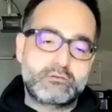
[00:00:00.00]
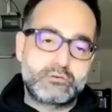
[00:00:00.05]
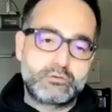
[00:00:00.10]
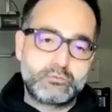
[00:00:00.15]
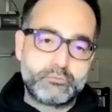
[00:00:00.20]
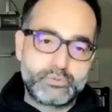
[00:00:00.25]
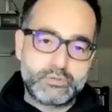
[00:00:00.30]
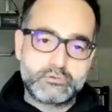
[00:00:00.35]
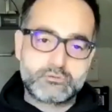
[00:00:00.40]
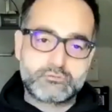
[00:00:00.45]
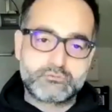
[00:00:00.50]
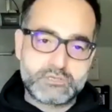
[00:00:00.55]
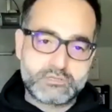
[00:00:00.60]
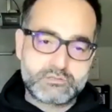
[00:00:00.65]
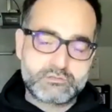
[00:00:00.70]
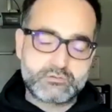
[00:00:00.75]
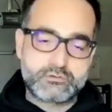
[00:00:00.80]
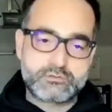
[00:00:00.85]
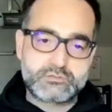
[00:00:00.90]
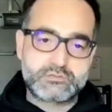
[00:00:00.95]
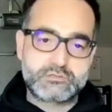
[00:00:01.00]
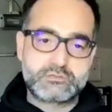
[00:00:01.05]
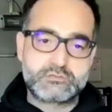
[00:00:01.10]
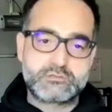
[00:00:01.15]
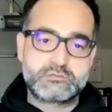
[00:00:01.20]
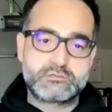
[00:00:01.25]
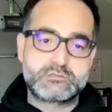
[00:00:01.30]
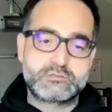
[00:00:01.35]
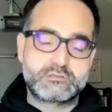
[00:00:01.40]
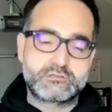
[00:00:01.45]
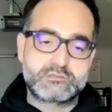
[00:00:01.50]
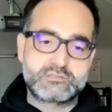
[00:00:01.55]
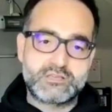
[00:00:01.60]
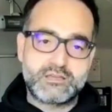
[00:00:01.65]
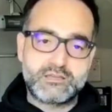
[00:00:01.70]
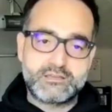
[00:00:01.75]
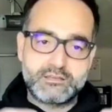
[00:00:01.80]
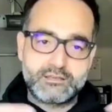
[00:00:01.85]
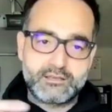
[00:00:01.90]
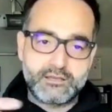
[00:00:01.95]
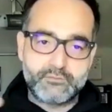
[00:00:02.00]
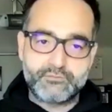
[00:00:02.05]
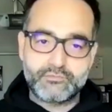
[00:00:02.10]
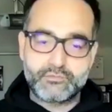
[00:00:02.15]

compute resources and signing up